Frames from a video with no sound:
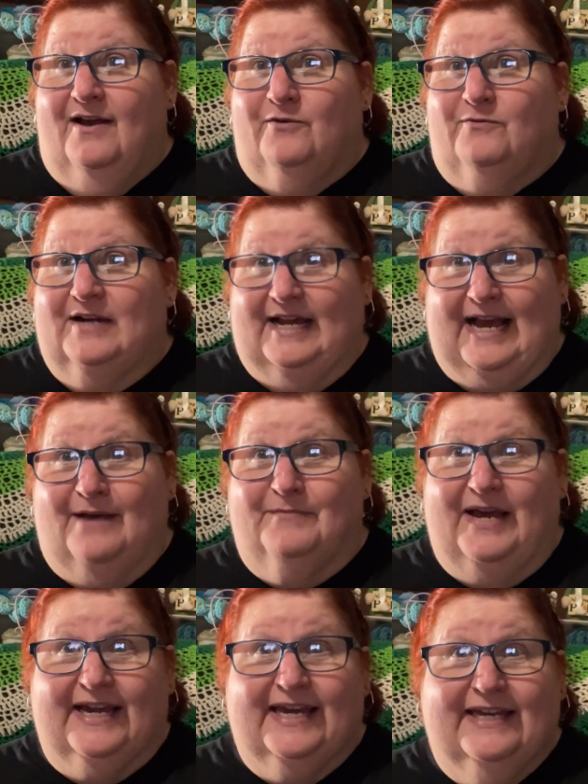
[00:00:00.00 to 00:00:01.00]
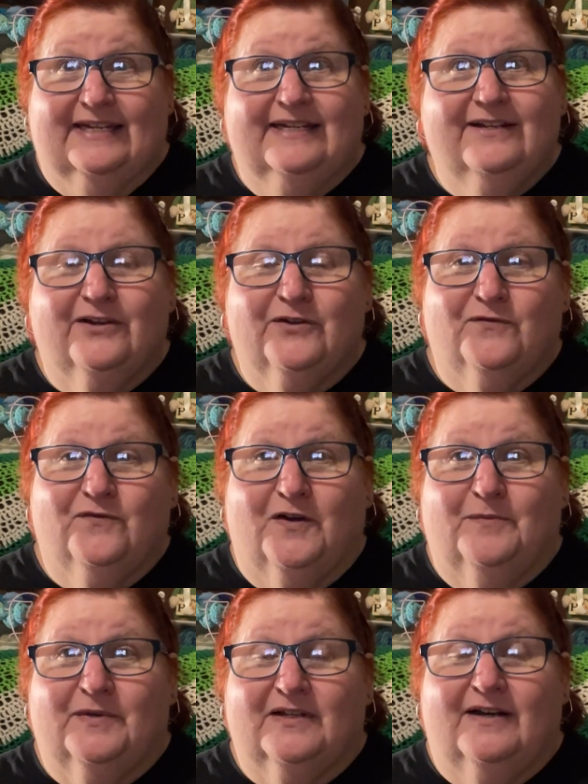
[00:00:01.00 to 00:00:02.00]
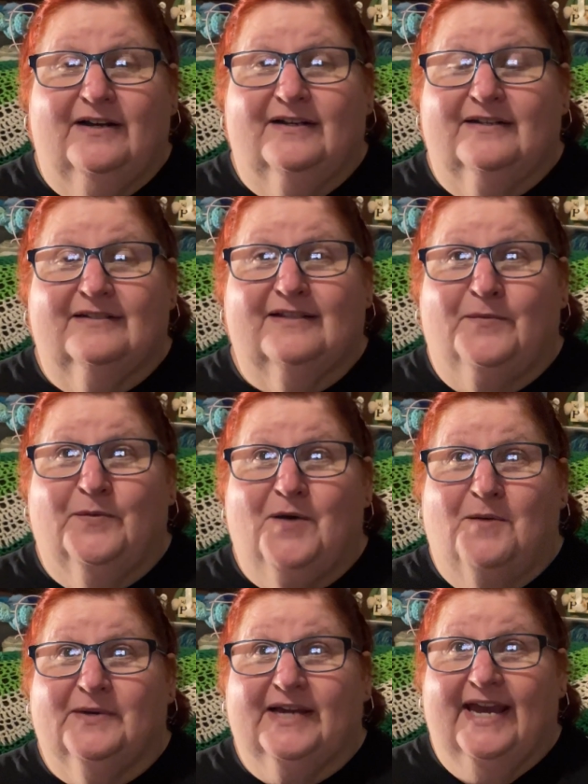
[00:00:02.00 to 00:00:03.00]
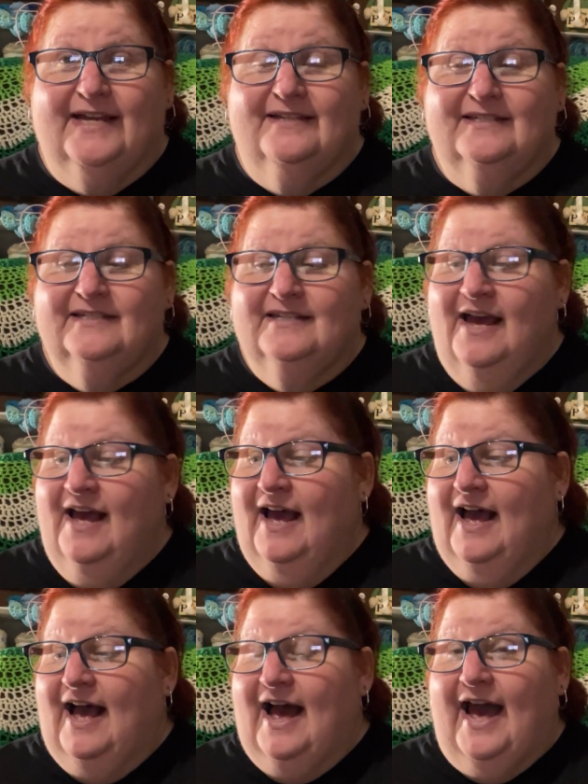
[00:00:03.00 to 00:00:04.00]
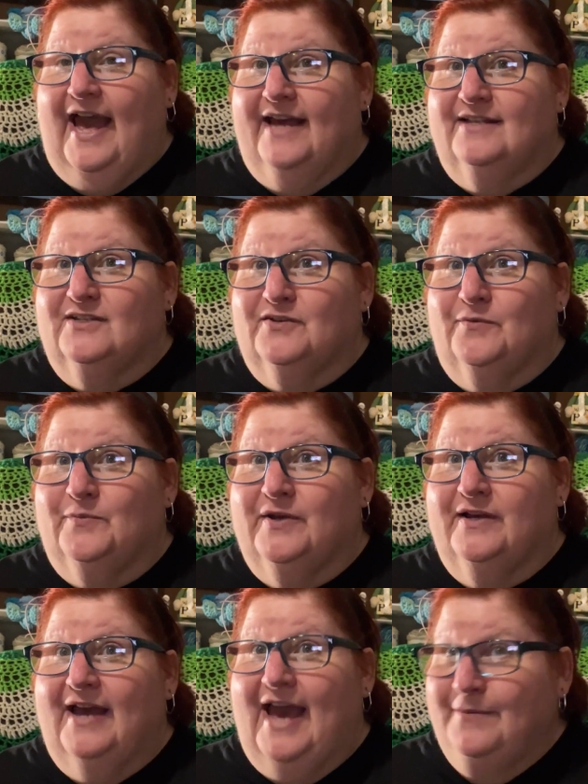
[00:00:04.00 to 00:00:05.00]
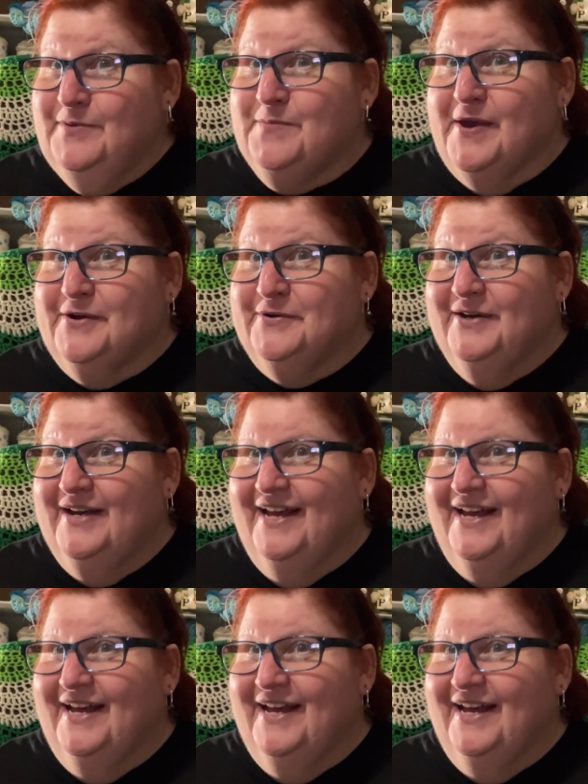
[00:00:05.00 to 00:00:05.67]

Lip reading: when I got back in from Llama Mama Kayla's. I had some happy mail.